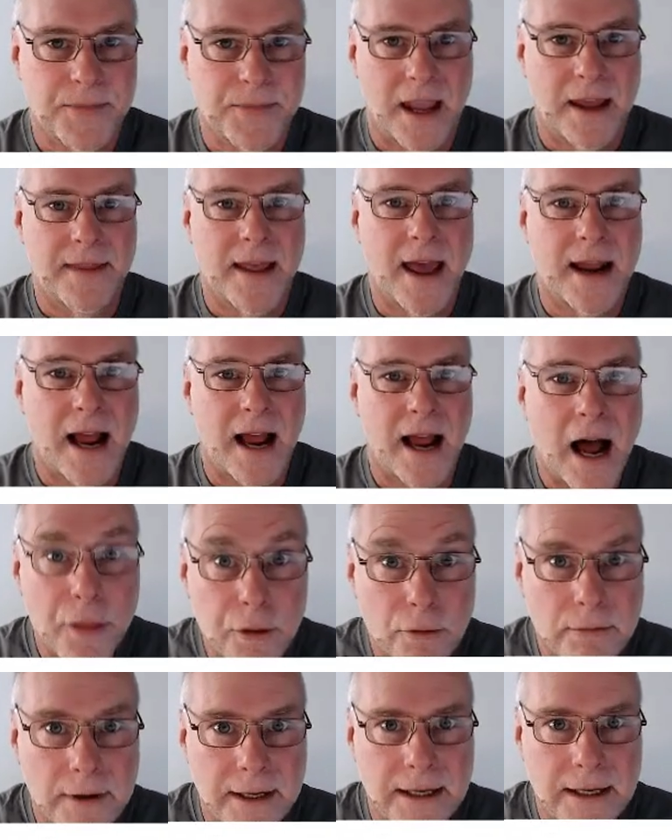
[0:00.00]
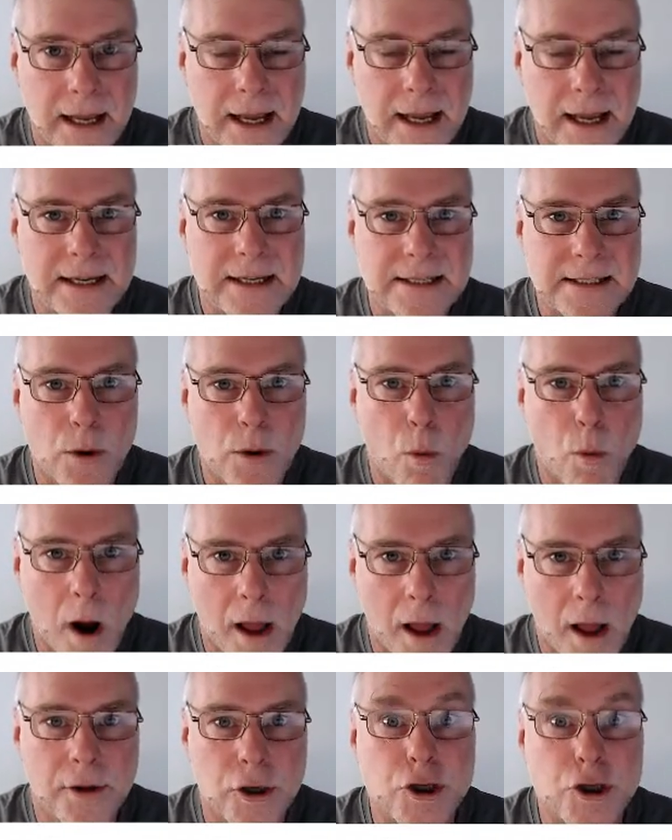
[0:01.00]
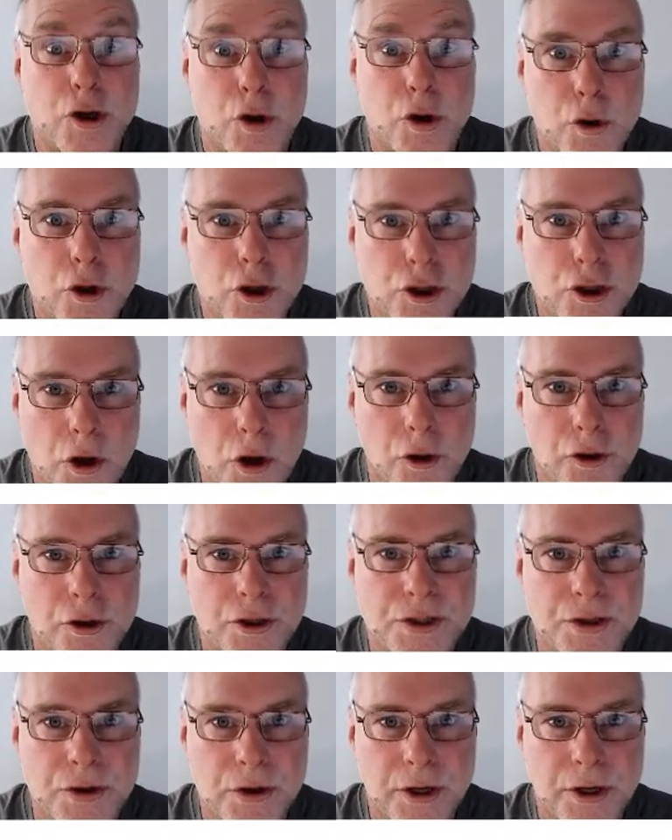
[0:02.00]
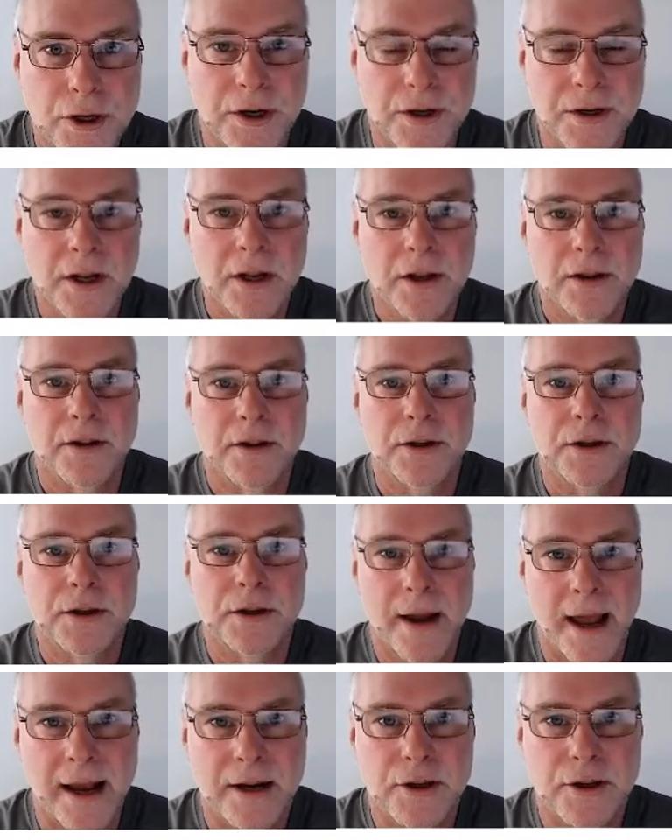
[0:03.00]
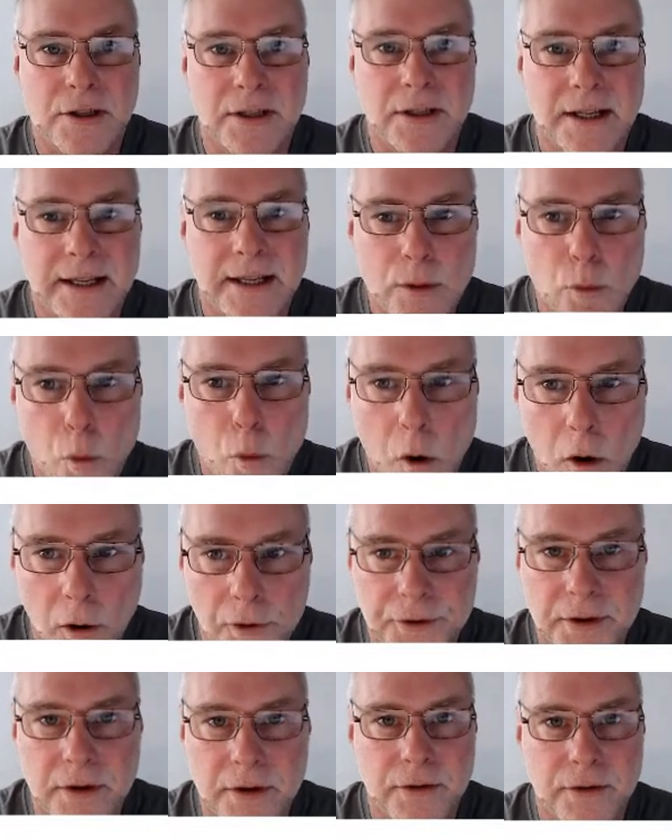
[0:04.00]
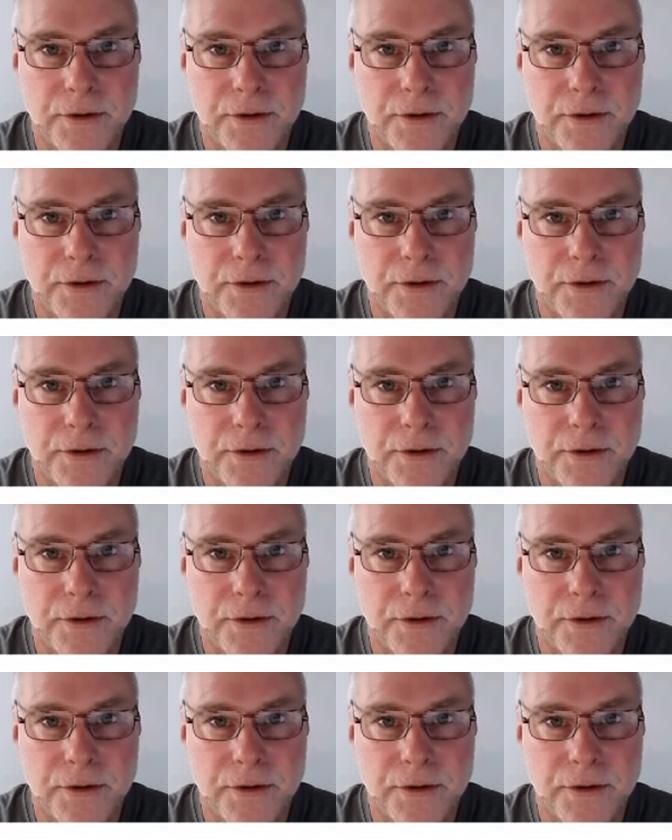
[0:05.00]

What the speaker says: And that other relay is the one that turns on the circuit that you actually want.